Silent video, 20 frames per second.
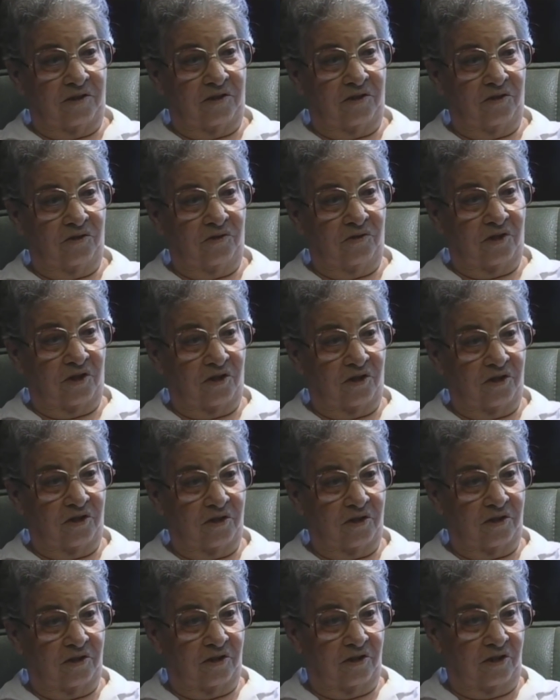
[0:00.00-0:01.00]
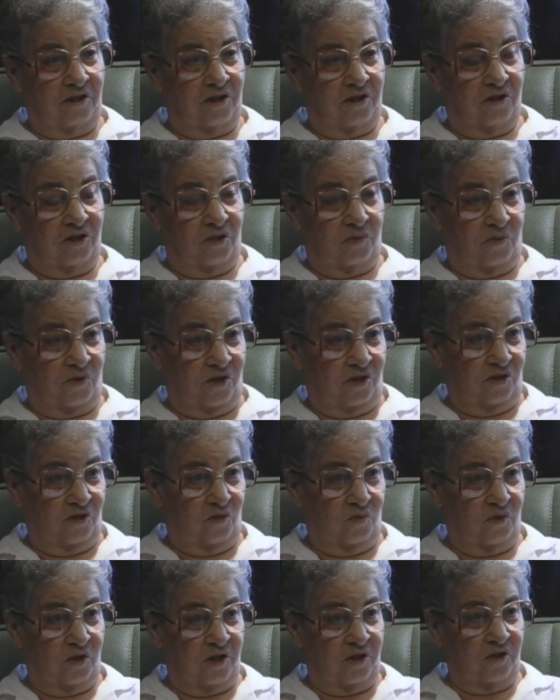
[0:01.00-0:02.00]
two other youngest
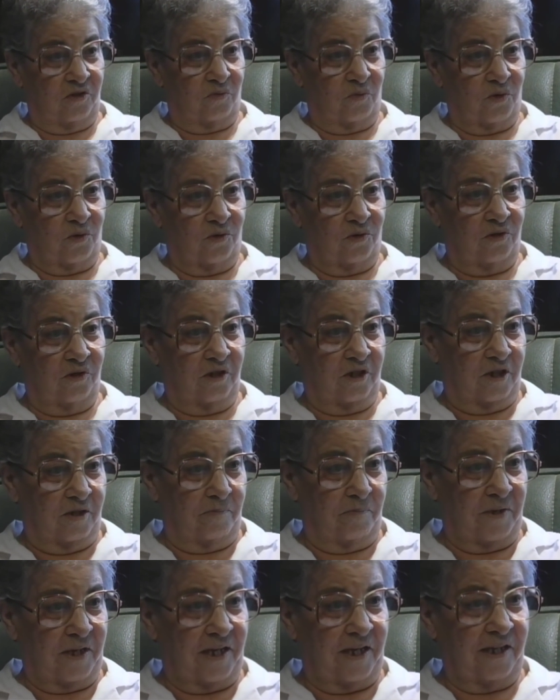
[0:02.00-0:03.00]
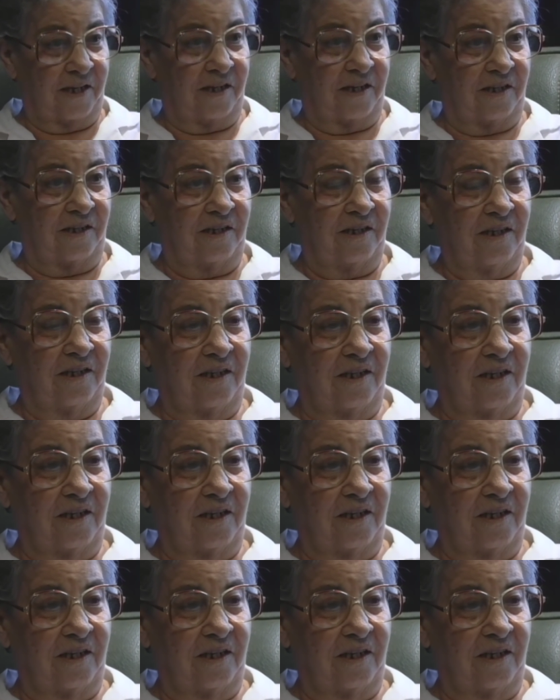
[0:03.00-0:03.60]
brothers went to war and come back and